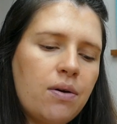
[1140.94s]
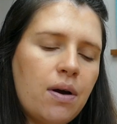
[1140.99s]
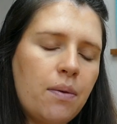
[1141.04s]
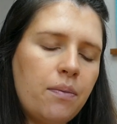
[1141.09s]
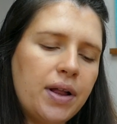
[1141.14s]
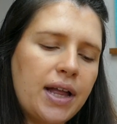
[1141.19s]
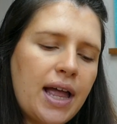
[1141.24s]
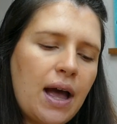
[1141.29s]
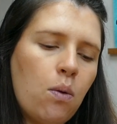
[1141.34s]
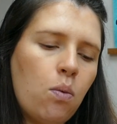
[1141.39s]
And
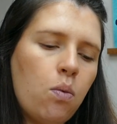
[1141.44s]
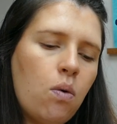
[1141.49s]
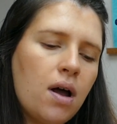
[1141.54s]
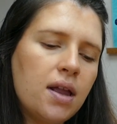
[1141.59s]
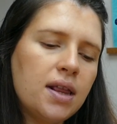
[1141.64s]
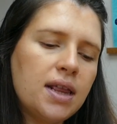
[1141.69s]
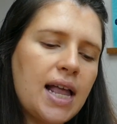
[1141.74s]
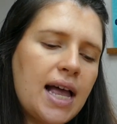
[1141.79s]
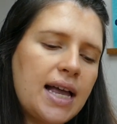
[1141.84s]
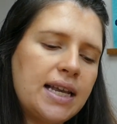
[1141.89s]
we'll get
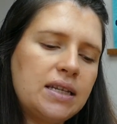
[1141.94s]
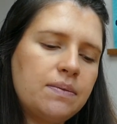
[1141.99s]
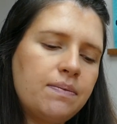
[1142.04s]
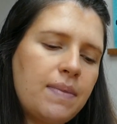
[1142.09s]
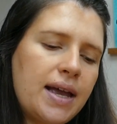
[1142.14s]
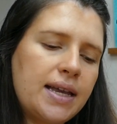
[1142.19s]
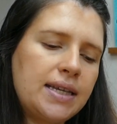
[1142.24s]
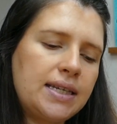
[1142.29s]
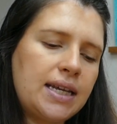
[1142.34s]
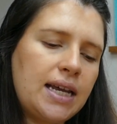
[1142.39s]
one last
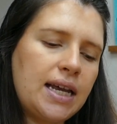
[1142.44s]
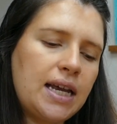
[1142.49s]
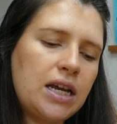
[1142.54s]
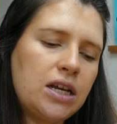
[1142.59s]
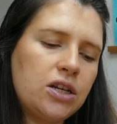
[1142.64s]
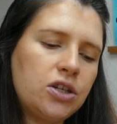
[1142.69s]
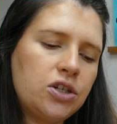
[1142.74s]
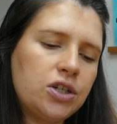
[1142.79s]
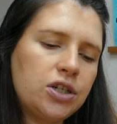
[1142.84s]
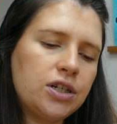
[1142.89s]

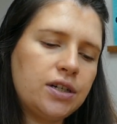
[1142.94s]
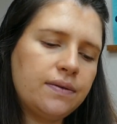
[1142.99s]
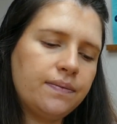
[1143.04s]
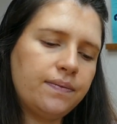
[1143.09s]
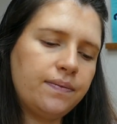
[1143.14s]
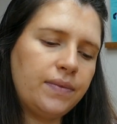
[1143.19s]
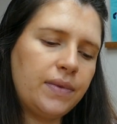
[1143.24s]
message.